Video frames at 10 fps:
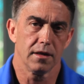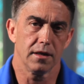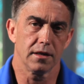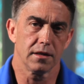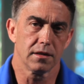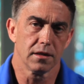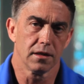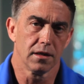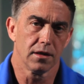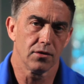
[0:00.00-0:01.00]
And
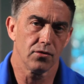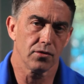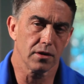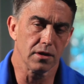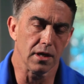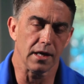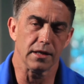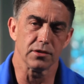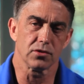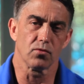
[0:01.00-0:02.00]
God
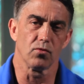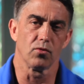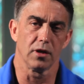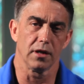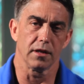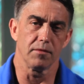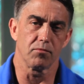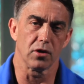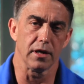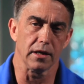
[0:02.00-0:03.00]
is really
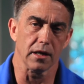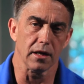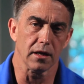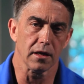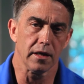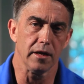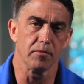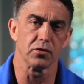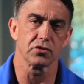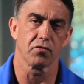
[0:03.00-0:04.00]
bringing
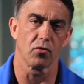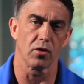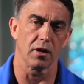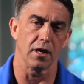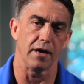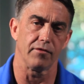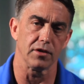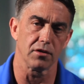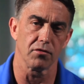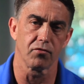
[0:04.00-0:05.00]
Hebrews 4:11
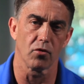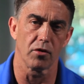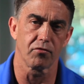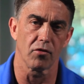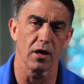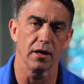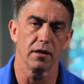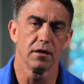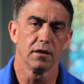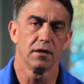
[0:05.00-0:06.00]
to the forefront.
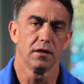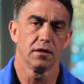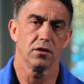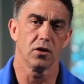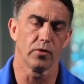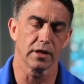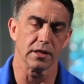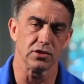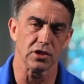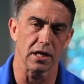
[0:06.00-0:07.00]
No one
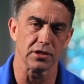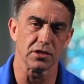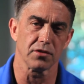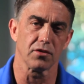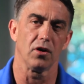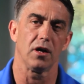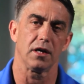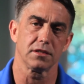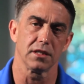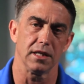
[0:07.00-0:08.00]
can judge the
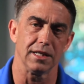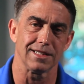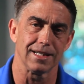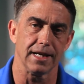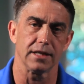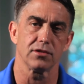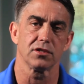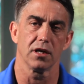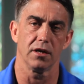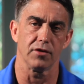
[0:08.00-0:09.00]
thoughts and
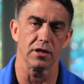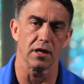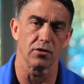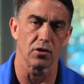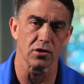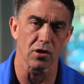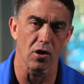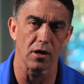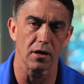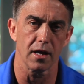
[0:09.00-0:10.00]
intents of another's
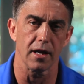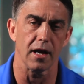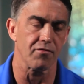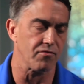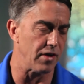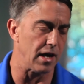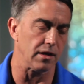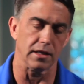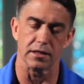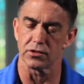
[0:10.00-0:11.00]
heart. And I
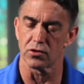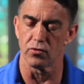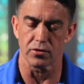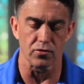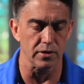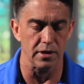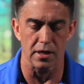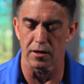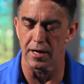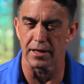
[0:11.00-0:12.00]
found that as going through the
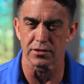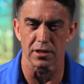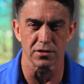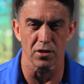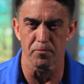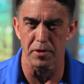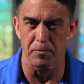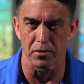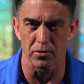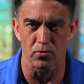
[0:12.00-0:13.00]
yellow house, I saw
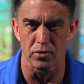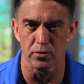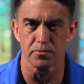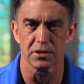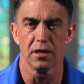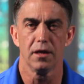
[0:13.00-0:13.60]
people in rooms